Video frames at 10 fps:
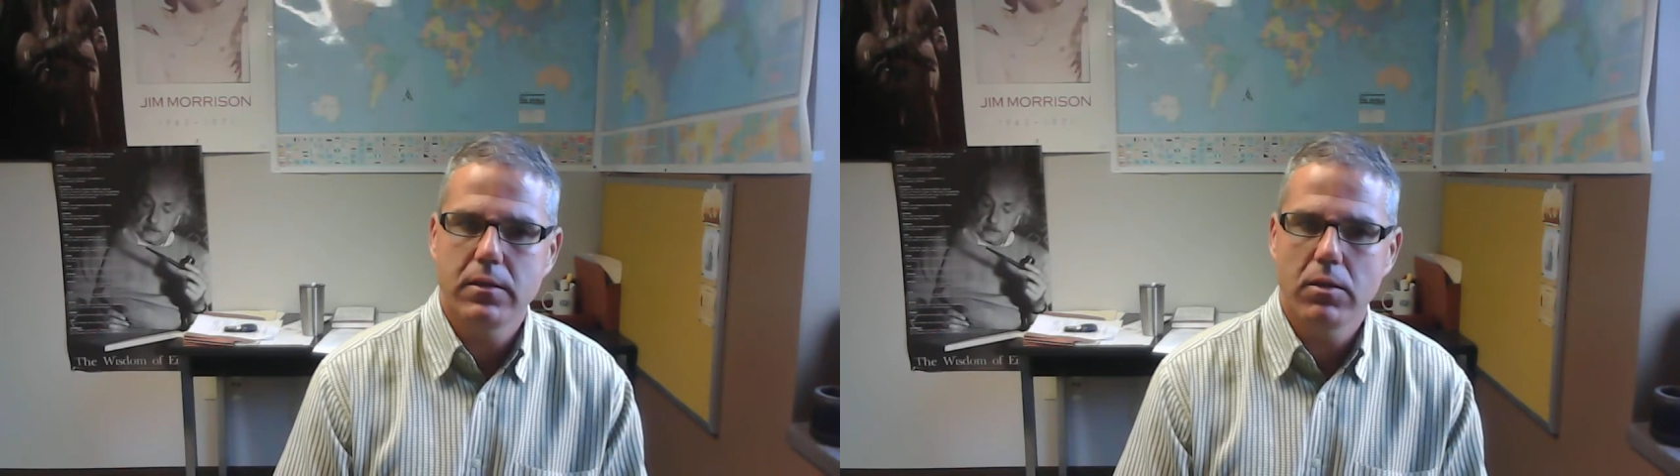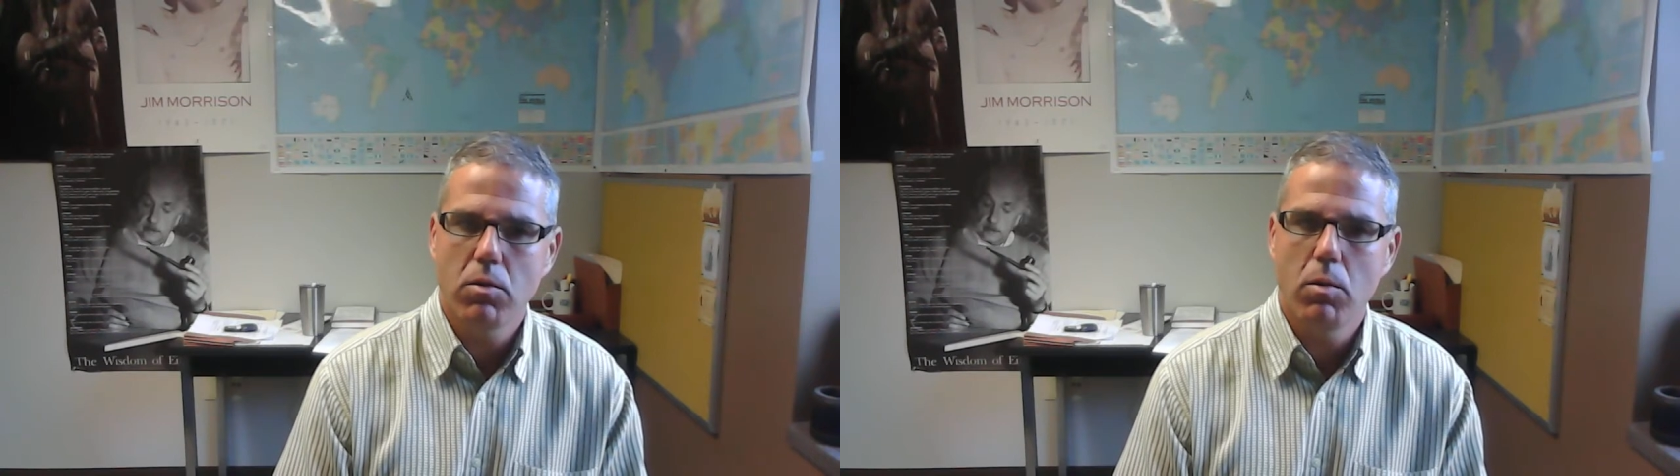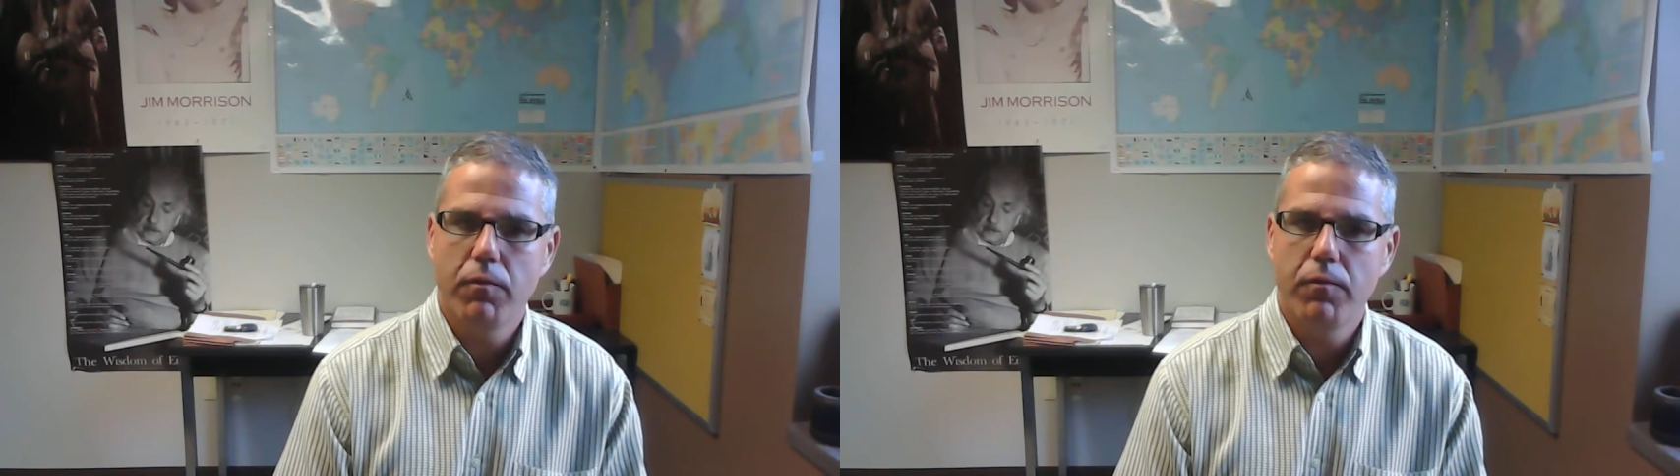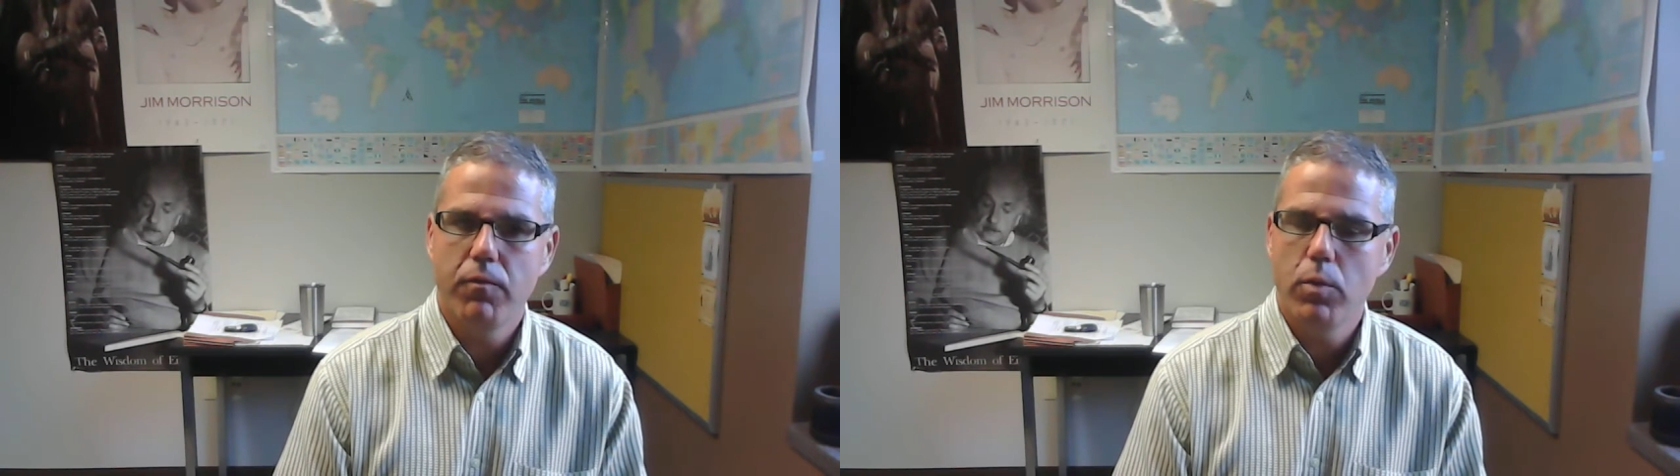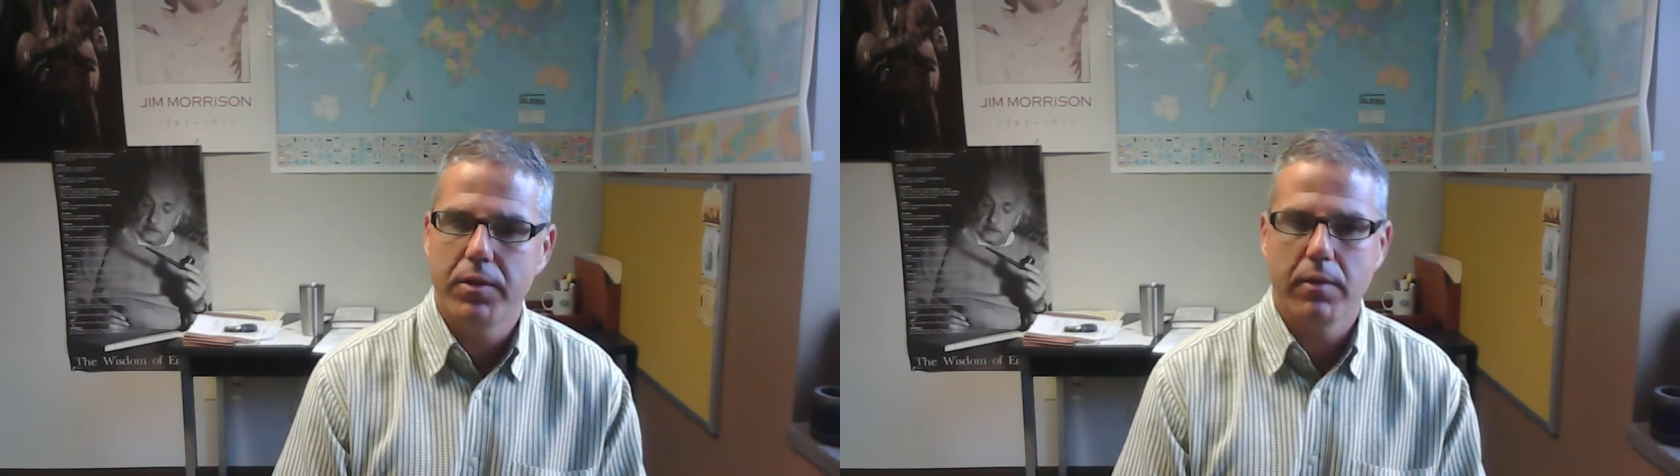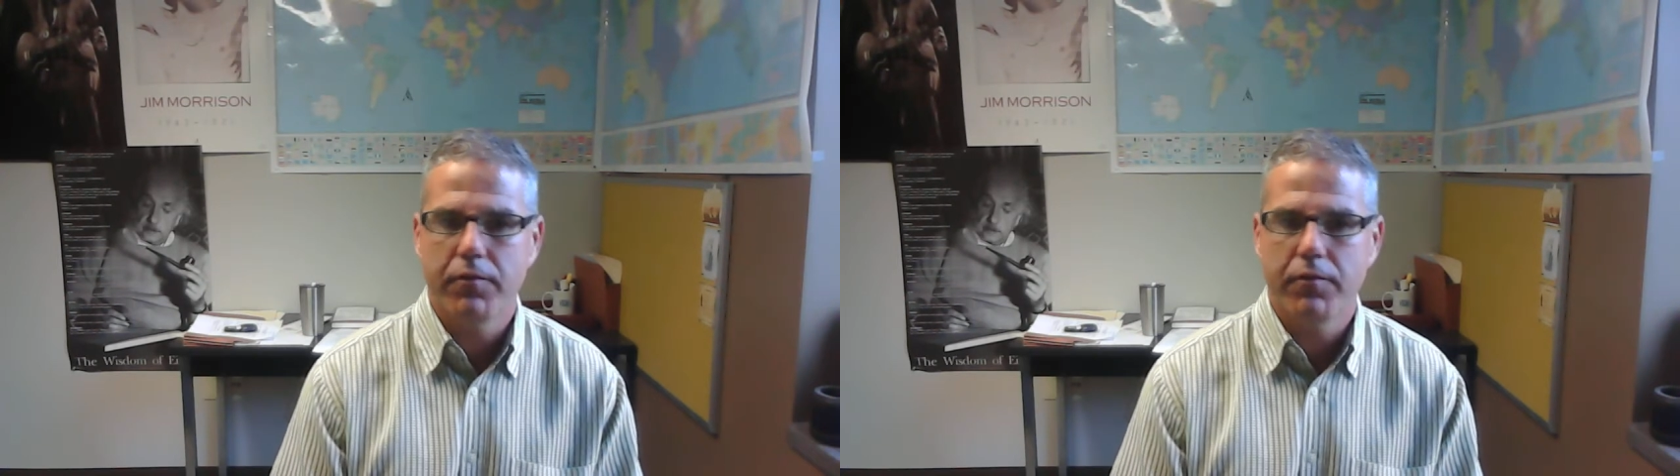that go with it.